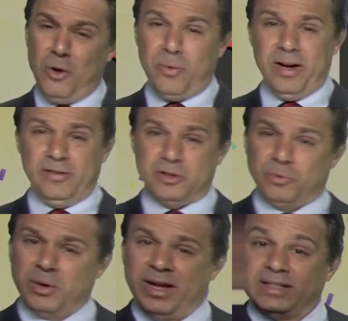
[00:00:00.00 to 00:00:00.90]
rain in this
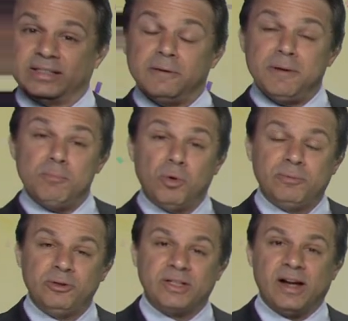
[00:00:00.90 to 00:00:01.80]
forecast. It's going to be more
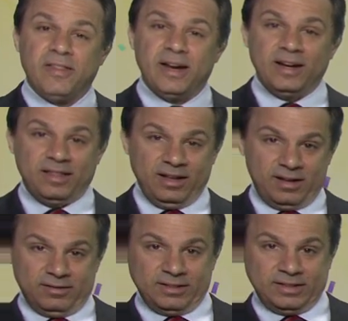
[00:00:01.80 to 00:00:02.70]
blue sky than anything
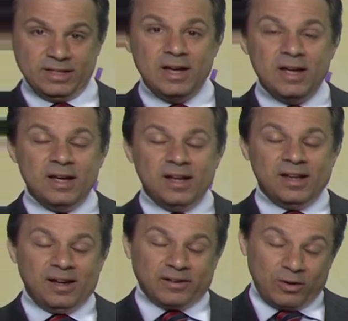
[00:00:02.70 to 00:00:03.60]
else.
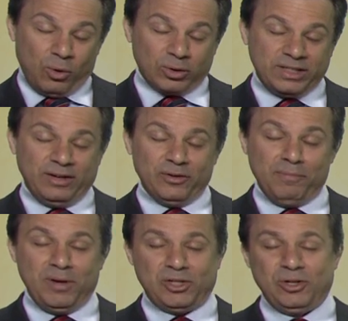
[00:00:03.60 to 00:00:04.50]
Of course, here in the
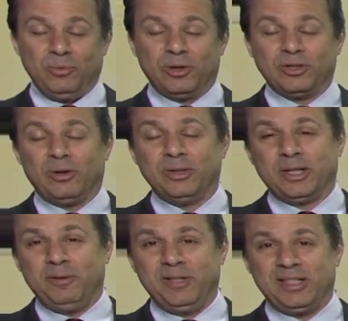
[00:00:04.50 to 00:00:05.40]
Mission, where it's always
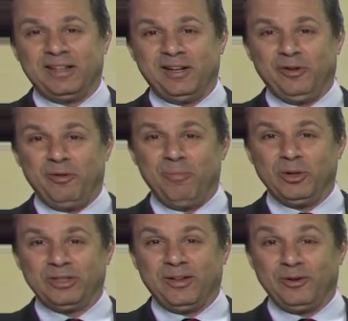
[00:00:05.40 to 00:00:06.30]
going to be sunnier than
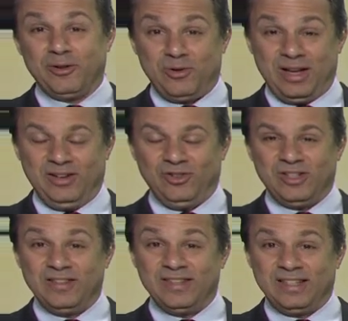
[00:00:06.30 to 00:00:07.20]
most other
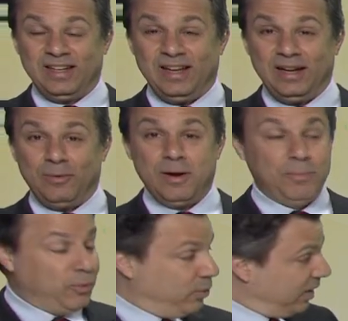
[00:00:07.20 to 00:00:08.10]
locations in the city anyway.
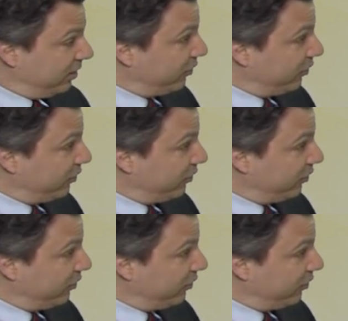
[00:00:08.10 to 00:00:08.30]
But read the